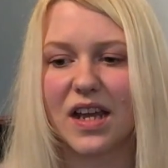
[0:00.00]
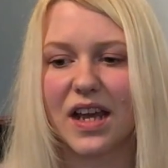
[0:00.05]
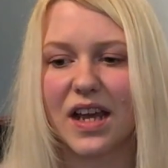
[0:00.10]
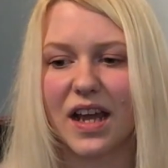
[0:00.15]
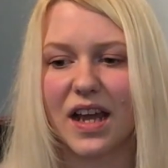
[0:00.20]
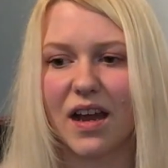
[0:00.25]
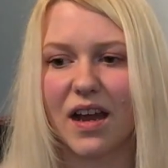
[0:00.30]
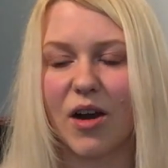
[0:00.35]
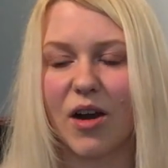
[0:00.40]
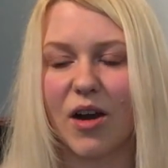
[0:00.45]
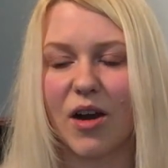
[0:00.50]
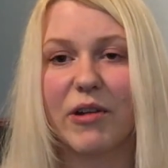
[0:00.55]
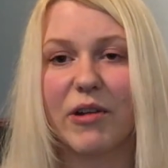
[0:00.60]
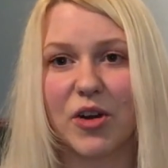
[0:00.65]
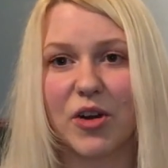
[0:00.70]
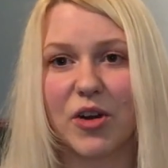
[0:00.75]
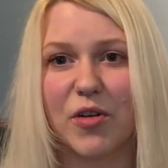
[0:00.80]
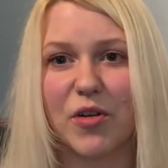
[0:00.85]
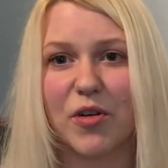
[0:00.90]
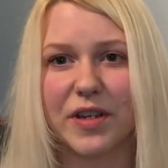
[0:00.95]

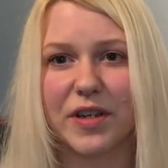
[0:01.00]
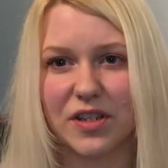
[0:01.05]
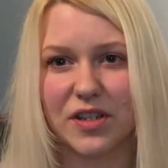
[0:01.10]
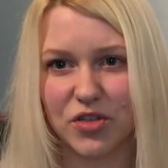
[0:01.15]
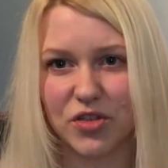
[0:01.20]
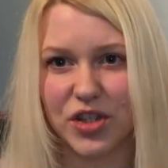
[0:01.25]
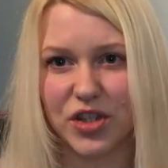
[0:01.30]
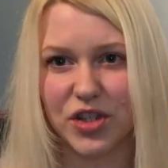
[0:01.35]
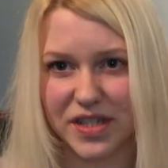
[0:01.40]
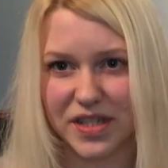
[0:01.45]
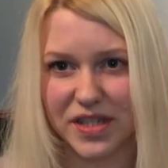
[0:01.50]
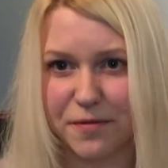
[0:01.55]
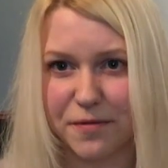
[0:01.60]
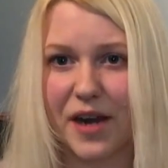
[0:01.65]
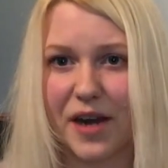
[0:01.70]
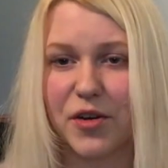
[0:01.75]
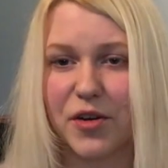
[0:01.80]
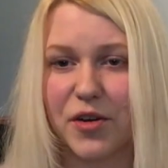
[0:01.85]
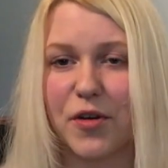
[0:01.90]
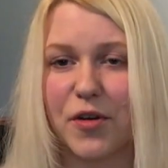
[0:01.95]
Huffington, she's the founder of
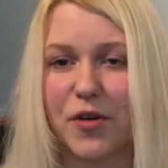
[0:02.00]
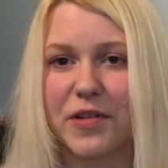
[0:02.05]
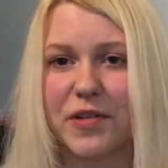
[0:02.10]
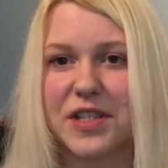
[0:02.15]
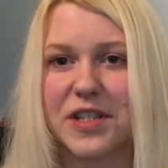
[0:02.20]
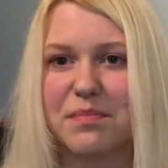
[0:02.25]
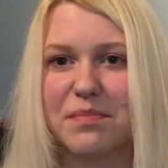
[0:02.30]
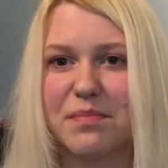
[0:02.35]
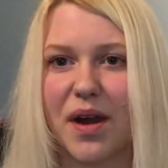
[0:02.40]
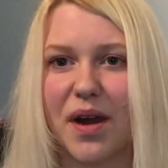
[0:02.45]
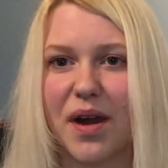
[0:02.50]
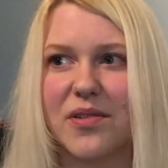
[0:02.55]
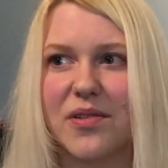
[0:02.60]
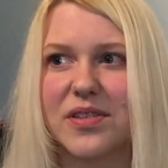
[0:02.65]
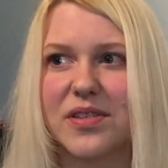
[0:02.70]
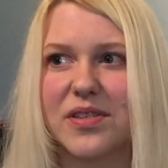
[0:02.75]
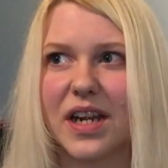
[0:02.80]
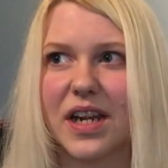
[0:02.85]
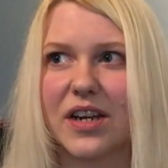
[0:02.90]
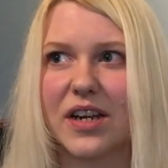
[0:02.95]
Huffington Post, and
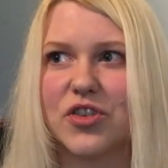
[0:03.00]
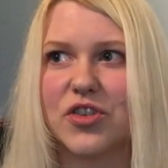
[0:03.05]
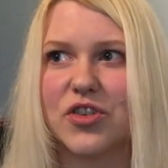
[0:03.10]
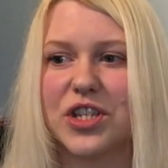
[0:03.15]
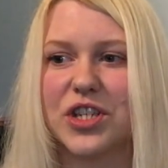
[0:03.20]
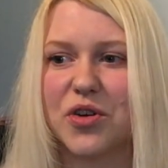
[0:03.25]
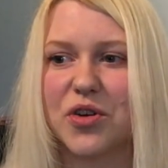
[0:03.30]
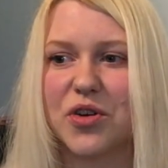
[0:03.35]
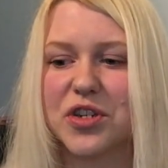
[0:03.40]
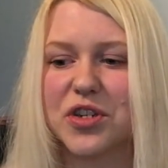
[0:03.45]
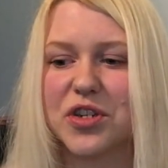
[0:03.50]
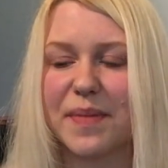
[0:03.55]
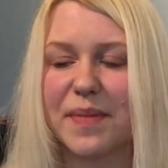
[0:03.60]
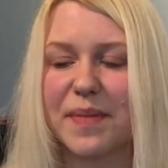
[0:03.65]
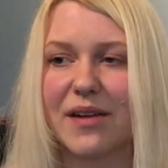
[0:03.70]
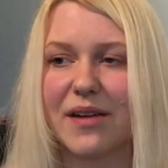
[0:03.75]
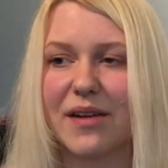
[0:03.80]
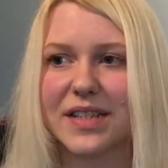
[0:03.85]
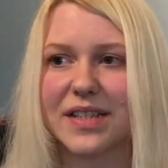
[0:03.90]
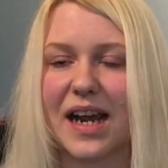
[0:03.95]
she talks about
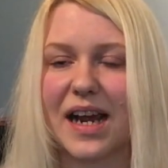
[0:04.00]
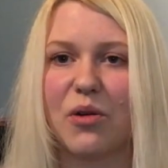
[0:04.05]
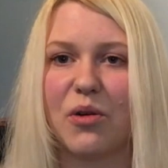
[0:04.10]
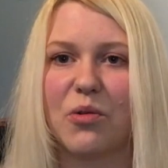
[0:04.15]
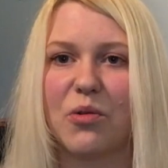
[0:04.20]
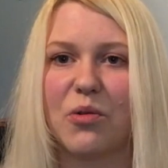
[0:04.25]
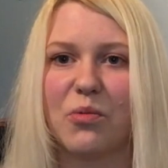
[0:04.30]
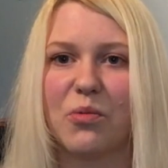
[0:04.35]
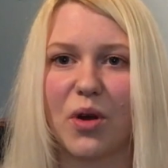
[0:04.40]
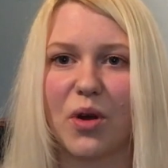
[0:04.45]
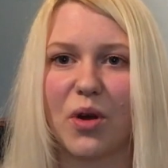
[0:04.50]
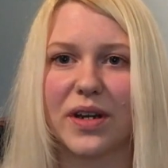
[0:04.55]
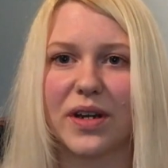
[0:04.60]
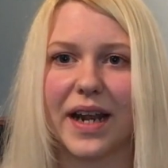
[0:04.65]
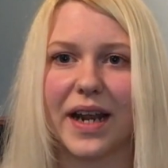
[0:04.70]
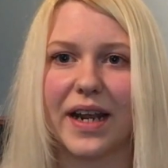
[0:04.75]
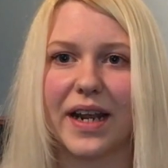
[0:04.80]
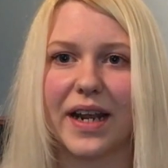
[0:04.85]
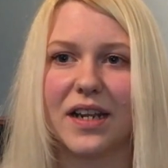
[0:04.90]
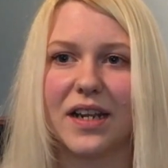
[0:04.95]
how one day
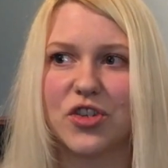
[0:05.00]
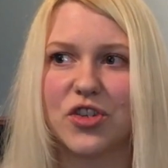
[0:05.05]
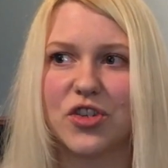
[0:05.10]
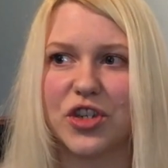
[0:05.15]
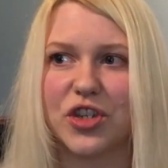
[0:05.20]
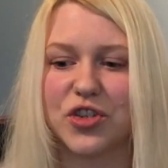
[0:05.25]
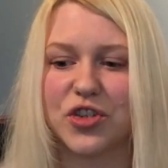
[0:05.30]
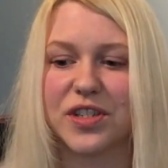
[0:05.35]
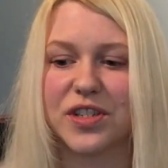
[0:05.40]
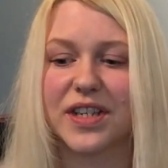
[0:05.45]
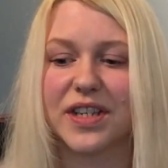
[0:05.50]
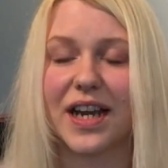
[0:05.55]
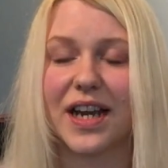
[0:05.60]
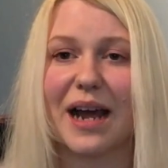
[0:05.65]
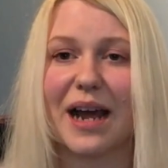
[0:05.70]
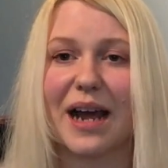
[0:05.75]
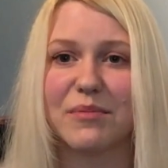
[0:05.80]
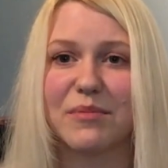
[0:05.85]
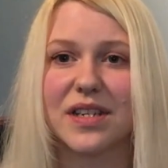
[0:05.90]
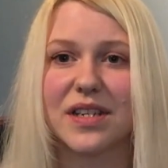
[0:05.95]
she just collapsed
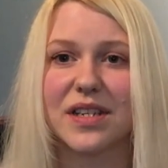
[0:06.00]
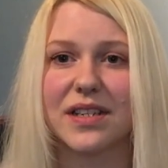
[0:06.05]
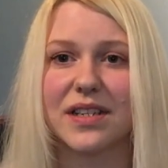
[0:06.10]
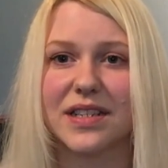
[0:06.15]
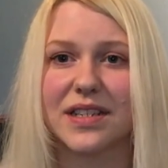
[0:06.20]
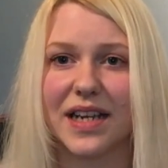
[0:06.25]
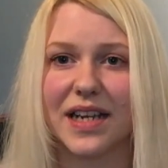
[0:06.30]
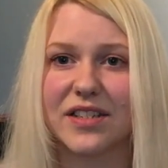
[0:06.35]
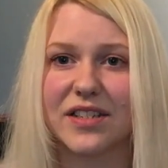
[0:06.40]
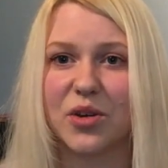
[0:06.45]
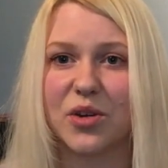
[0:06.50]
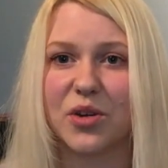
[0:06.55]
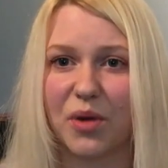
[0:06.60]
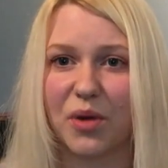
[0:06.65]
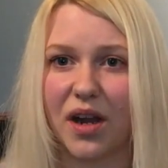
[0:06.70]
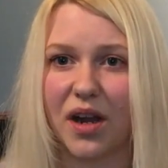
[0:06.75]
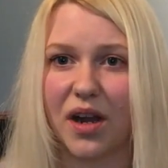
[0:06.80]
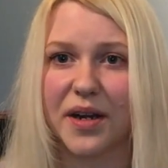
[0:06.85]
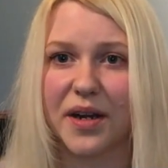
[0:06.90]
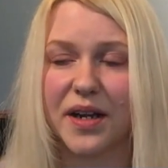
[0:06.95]
at a desk at work
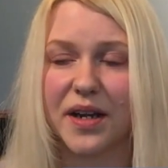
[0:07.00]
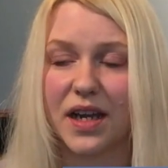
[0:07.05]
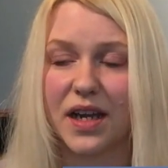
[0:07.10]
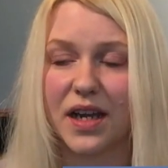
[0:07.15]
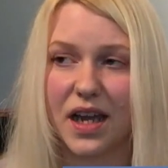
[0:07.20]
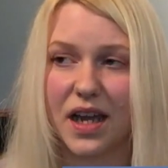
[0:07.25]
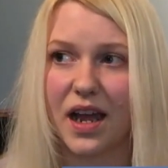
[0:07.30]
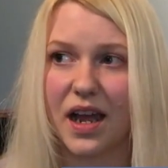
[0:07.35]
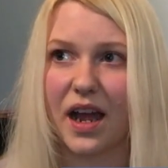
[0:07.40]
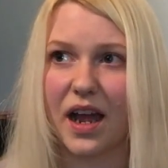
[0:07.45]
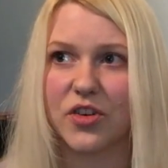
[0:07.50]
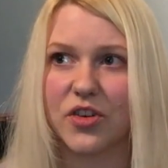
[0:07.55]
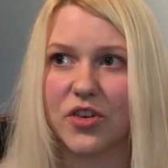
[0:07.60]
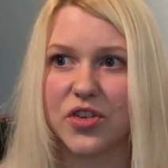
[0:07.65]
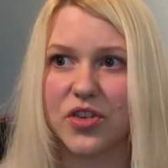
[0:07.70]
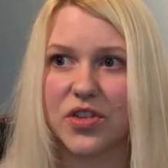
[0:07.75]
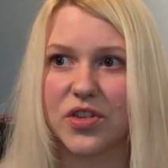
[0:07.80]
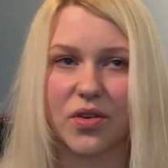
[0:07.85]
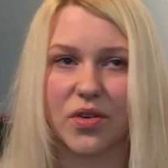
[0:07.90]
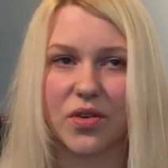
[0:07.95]
and just
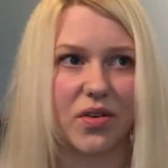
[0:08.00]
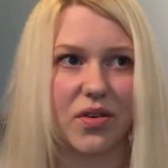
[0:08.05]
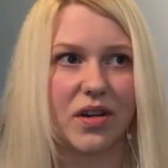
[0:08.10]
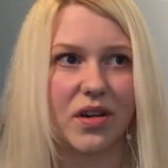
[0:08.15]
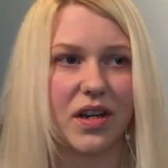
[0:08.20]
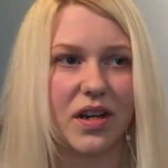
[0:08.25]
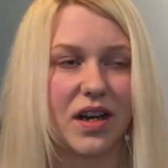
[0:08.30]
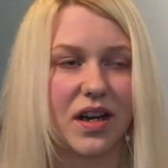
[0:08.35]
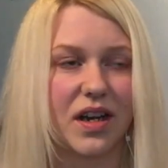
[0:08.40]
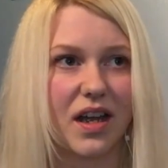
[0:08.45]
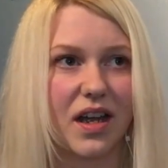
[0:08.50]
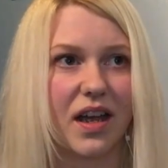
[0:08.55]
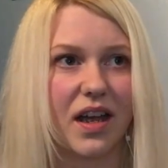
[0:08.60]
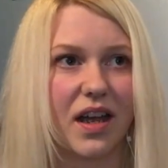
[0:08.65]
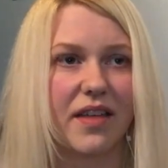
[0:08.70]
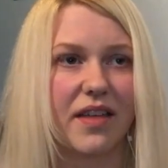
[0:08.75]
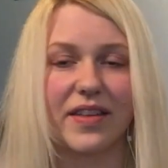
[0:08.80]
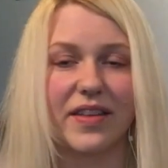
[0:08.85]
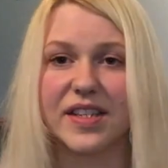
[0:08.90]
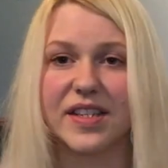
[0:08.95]
thought, this
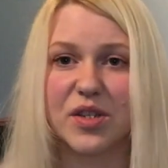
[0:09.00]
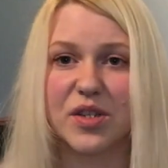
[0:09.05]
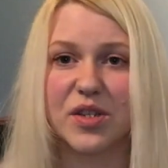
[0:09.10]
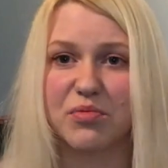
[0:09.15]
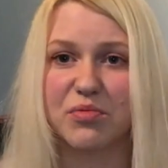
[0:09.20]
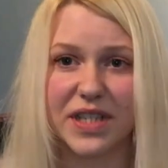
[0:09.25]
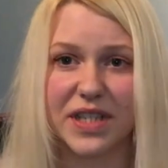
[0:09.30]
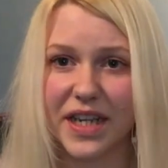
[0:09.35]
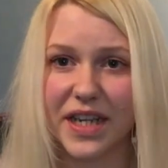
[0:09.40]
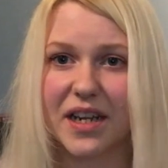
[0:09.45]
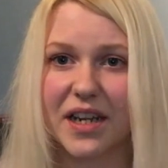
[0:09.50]
is ridiculous.